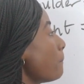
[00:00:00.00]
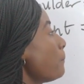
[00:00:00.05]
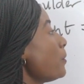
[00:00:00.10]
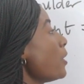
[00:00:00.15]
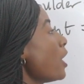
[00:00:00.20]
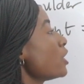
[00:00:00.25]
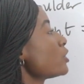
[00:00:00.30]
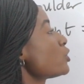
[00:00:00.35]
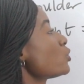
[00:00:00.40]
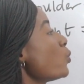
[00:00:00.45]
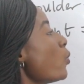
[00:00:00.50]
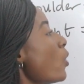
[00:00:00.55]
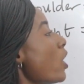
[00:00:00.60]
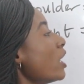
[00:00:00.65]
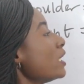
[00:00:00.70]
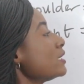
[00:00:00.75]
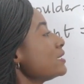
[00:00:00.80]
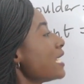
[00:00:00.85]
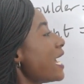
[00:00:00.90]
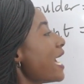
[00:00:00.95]
Plus
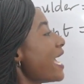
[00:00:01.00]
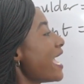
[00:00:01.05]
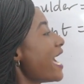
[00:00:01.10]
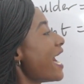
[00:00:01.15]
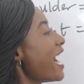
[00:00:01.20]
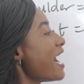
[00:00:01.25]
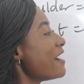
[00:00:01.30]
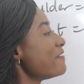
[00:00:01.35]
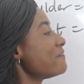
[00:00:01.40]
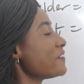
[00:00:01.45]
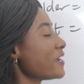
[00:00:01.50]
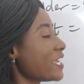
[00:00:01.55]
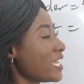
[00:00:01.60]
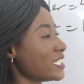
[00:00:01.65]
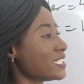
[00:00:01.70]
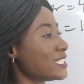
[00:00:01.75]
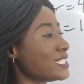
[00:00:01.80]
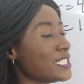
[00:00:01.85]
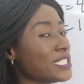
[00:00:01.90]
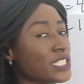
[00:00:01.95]
one, I have
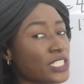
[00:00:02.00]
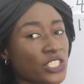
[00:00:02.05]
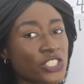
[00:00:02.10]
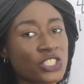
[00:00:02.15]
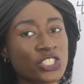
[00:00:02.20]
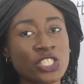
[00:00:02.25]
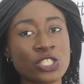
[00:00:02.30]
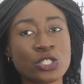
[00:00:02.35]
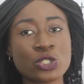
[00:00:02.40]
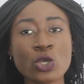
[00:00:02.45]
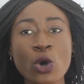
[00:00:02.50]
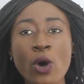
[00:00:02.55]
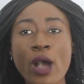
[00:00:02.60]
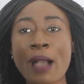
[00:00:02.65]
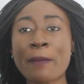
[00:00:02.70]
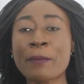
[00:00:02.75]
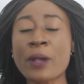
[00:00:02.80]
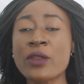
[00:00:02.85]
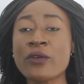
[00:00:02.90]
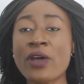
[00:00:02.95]
eighteen inches. So
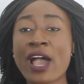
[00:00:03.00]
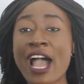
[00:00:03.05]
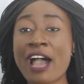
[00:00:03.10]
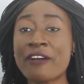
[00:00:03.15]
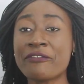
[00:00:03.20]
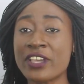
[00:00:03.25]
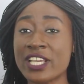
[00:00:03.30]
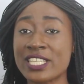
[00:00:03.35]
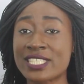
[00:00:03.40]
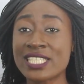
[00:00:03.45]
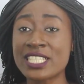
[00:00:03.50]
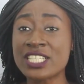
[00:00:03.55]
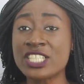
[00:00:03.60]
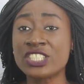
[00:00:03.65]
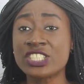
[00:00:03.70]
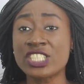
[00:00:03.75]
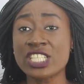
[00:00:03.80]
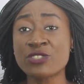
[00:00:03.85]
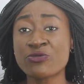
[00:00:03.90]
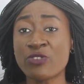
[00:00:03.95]
I'm going to have eighteen
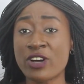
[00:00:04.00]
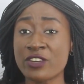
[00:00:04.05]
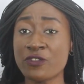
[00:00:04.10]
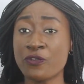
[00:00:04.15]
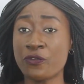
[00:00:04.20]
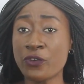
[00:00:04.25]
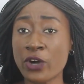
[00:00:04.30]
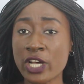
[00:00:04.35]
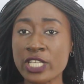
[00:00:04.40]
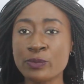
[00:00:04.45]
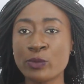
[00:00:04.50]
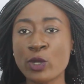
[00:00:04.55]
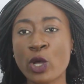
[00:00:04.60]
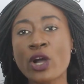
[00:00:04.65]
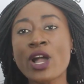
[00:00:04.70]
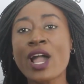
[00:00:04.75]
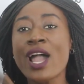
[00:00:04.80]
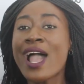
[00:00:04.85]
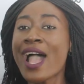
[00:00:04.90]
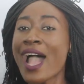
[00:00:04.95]
inches for the front
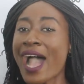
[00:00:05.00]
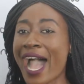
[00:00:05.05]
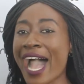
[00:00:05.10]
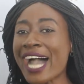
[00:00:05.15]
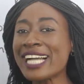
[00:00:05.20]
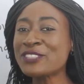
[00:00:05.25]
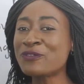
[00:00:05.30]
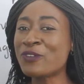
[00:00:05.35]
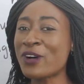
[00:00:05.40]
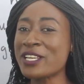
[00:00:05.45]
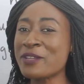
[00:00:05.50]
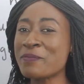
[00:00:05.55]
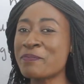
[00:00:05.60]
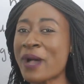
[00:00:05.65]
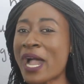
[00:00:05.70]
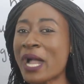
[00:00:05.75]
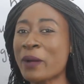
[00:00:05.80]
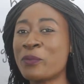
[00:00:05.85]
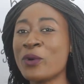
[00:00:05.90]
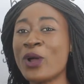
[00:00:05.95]
block, and for the
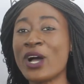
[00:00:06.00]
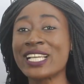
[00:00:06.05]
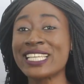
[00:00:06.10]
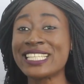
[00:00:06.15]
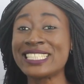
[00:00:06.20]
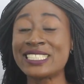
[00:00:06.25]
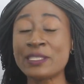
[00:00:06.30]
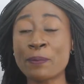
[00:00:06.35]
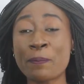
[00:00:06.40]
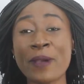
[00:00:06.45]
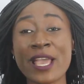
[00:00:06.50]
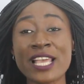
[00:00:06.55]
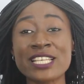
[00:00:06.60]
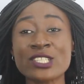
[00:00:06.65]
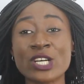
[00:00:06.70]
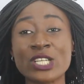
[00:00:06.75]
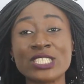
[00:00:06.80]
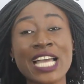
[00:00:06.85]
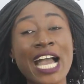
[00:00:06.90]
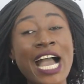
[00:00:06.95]
back block it
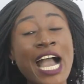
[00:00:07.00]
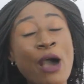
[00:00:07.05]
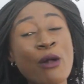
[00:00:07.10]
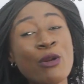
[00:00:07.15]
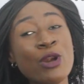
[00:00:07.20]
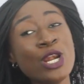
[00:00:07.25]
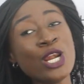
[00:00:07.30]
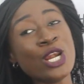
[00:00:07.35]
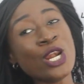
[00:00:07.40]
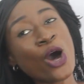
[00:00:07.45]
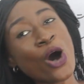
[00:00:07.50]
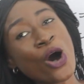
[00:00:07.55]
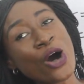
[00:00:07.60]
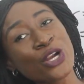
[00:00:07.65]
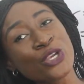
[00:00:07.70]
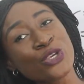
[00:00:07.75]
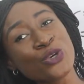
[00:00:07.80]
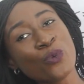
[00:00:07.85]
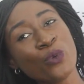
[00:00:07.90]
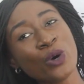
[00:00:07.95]
depends on how
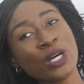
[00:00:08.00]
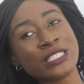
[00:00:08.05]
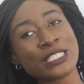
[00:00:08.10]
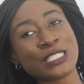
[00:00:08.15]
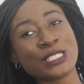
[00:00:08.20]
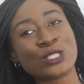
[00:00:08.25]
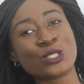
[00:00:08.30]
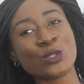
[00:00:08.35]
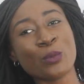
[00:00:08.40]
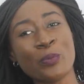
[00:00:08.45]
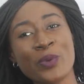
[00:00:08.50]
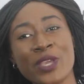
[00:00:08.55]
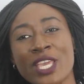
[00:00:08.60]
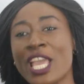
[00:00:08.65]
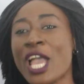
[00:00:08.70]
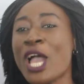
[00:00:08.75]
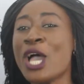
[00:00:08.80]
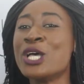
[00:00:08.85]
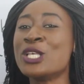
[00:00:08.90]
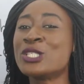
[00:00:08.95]
long you want it to
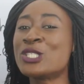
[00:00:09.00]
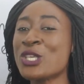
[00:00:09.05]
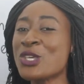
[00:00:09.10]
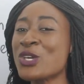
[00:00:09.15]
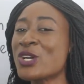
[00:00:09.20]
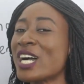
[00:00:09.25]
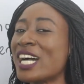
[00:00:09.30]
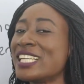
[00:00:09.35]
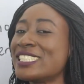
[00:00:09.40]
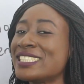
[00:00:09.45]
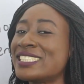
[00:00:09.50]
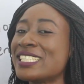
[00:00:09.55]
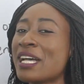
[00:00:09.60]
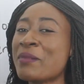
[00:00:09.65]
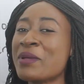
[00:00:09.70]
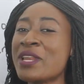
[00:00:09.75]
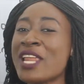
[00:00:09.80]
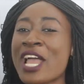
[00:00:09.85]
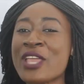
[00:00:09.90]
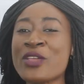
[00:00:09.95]
be. So you can
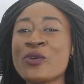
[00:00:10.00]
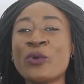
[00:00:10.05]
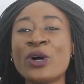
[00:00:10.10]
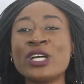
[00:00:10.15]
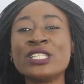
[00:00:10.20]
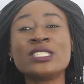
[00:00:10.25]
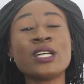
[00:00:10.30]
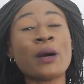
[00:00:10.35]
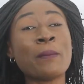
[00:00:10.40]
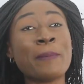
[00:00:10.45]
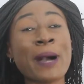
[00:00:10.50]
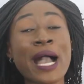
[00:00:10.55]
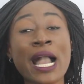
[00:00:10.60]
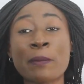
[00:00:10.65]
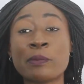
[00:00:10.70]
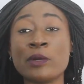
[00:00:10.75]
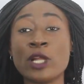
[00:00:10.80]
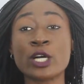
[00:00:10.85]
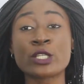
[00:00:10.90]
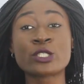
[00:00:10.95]
determine that you want your
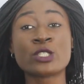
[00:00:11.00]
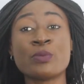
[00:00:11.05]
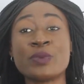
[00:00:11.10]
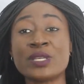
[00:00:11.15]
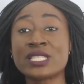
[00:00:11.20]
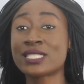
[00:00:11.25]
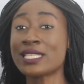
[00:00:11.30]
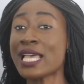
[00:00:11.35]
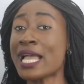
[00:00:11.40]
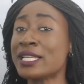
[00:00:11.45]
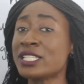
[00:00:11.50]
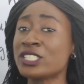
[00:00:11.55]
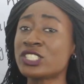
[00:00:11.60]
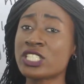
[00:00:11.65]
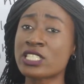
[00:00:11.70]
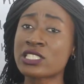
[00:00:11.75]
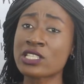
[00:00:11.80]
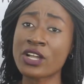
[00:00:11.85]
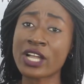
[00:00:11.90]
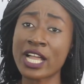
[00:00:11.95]
back block to be ten
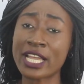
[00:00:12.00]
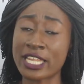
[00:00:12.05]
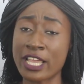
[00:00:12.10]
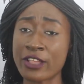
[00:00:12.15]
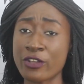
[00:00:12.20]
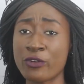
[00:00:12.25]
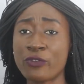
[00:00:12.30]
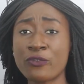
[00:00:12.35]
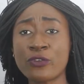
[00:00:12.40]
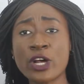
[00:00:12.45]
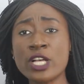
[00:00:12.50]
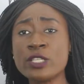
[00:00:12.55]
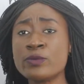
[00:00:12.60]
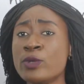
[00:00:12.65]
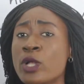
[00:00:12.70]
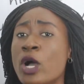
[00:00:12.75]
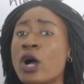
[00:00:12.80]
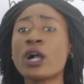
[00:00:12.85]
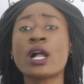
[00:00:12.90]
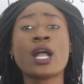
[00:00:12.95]
inches longer than your
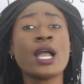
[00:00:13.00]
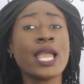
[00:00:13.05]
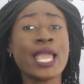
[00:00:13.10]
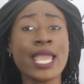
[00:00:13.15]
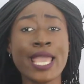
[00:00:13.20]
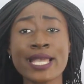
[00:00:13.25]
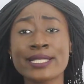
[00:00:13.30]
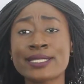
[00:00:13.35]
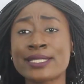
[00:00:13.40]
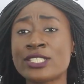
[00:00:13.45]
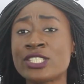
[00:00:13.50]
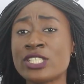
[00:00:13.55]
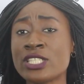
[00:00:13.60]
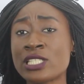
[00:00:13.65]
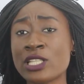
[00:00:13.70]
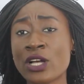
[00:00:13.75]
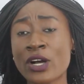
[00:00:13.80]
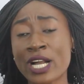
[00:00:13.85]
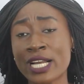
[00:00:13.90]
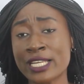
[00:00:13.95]
front block, eight
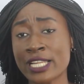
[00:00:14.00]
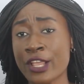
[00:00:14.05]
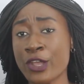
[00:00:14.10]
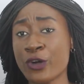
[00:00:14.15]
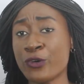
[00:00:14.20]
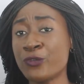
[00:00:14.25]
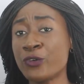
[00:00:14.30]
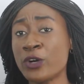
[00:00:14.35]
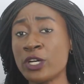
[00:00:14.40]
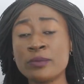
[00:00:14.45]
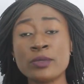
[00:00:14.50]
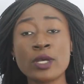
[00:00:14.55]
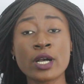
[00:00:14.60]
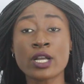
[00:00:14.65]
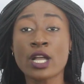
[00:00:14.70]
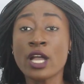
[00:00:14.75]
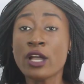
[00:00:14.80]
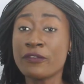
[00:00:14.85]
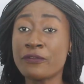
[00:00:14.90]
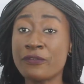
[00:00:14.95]
inches longer than your front
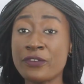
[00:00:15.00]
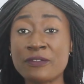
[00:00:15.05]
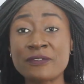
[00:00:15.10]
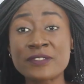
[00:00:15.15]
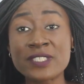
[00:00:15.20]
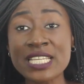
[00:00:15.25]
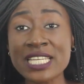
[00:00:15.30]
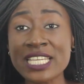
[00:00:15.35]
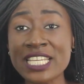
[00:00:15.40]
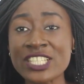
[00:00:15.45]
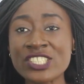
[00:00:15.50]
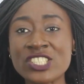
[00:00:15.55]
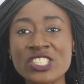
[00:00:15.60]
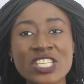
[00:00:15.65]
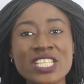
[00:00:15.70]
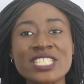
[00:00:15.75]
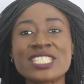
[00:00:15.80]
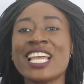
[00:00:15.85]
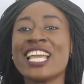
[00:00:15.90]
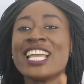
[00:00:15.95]
block, fifteen
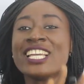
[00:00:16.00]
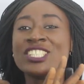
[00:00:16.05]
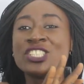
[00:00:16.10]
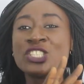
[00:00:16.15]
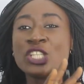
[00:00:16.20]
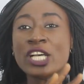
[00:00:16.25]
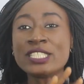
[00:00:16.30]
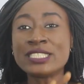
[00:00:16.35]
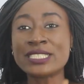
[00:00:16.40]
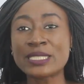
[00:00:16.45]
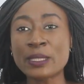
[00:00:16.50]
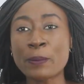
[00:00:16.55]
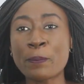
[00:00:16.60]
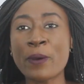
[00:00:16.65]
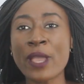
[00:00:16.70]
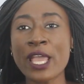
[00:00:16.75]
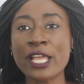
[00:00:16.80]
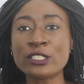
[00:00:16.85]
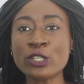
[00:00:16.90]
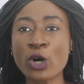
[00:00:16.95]
inches. It just
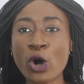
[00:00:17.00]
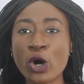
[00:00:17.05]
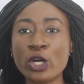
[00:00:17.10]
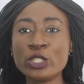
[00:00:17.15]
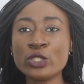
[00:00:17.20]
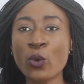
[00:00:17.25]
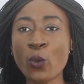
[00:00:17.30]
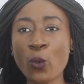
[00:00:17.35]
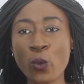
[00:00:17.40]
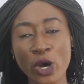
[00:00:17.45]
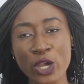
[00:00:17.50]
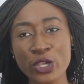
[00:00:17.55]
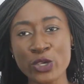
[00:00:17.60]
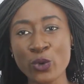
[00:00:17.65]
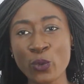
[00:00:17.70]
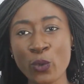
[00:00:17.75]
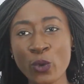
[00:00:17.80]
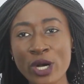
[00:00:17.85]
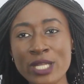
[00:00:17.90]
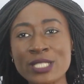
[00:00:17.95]
depends on what
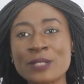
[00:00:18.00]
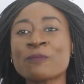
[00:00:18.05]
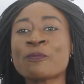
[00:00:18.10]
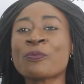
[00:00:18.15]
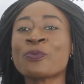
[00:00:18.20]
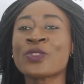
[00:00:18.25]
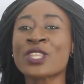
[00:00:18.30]
you want.